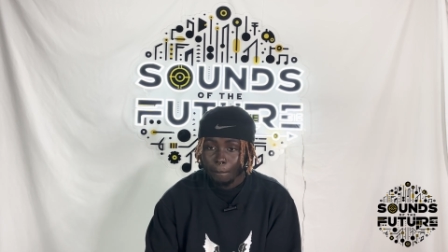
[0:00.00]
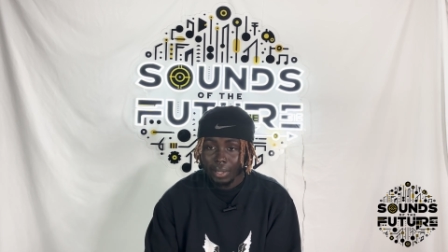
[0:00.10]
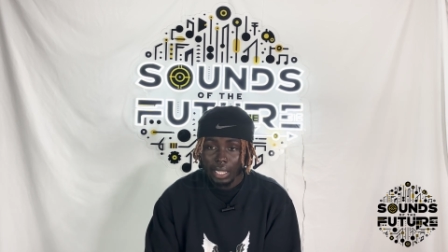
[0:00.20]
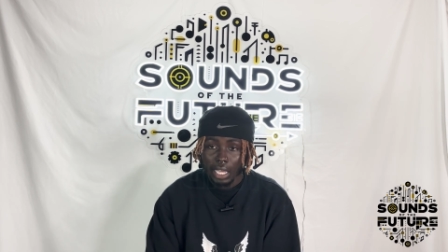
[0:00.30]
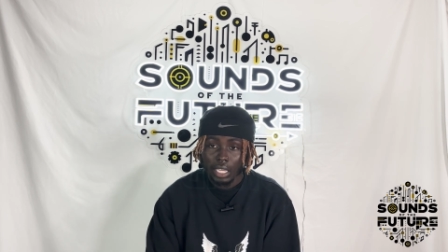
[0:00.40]

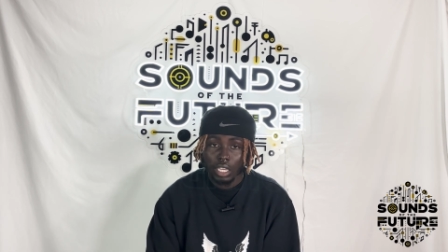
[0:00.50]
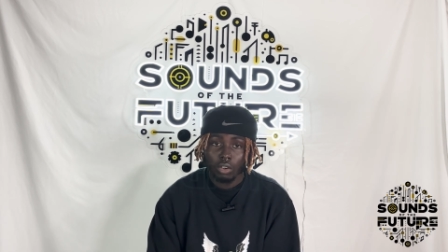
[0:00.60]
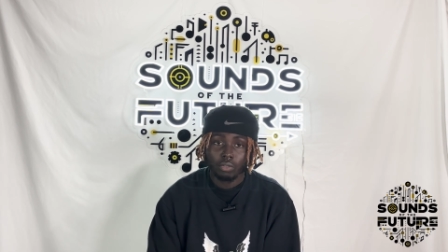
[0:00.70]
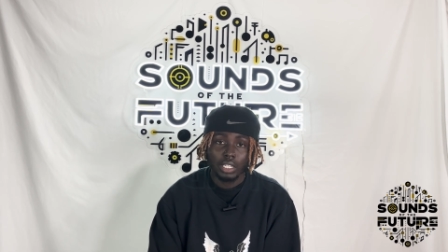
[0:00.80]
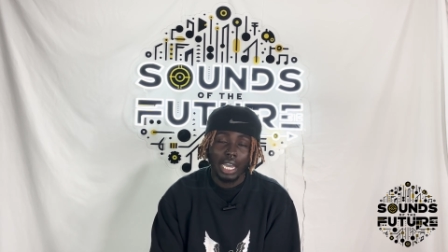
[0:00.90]
but like
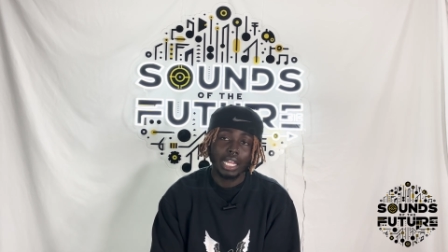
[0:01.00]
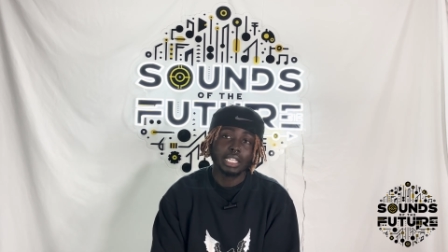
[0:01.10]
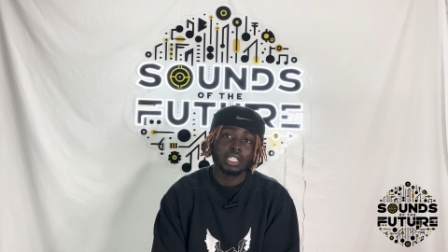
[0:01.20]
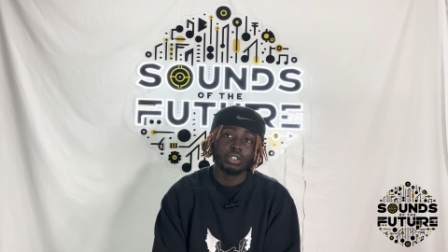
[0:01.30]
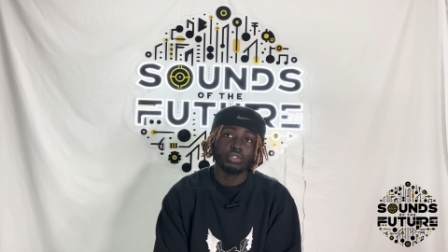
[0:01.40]
in
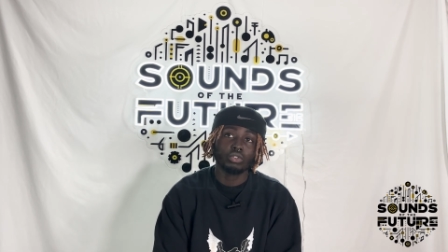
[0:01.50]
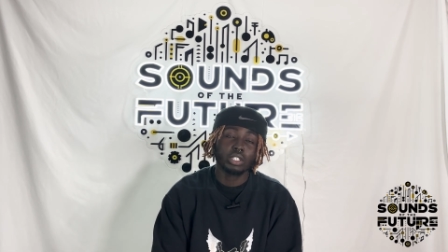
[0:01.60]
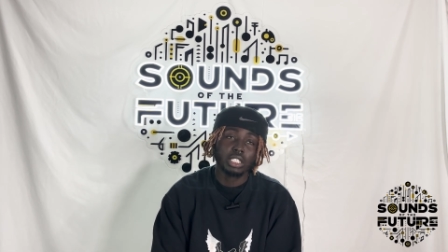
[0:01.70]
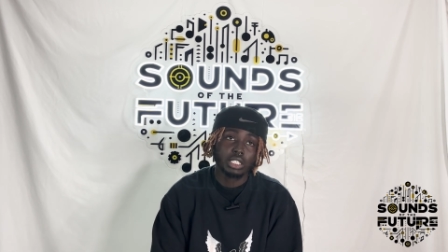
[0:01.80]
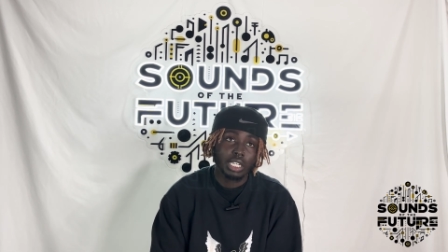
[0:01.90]
reality, if you
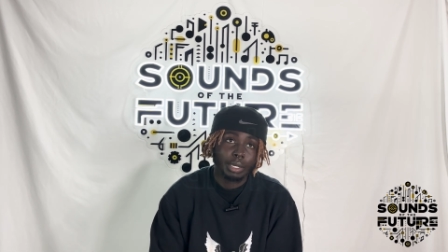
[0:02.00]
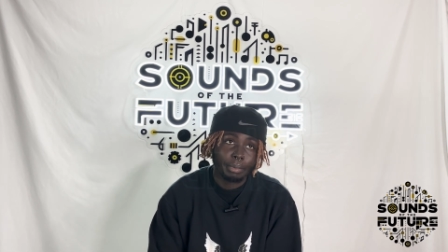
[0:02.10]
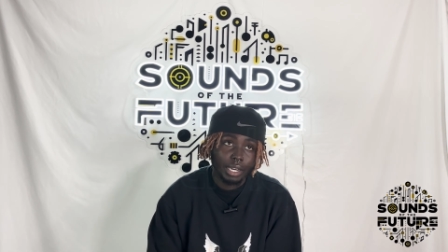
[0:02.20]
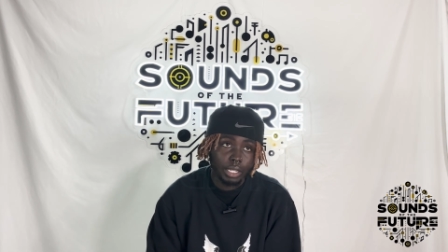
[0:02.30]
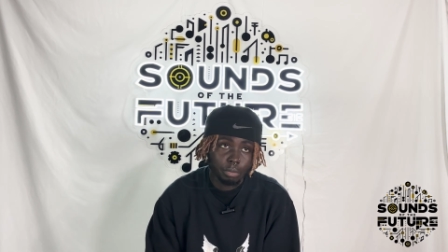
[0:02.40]
really think
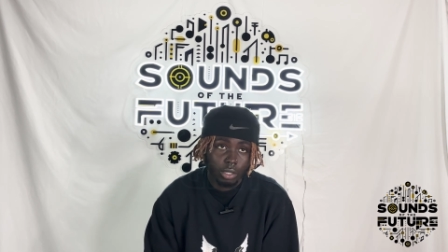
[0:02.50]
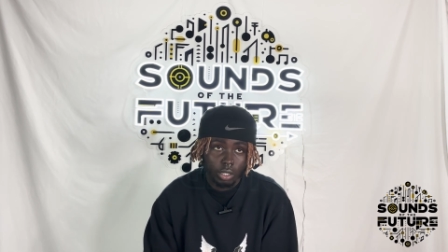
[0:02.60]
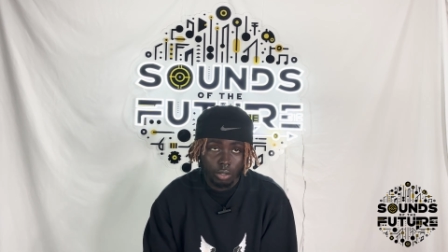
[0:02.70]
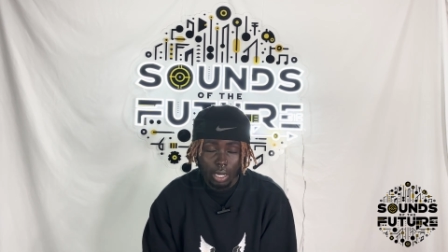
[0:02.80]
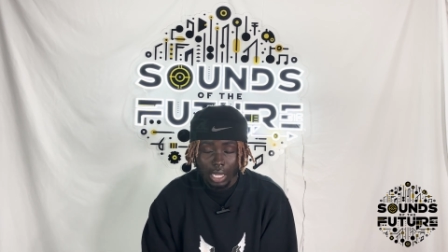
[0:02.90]
about it, bro,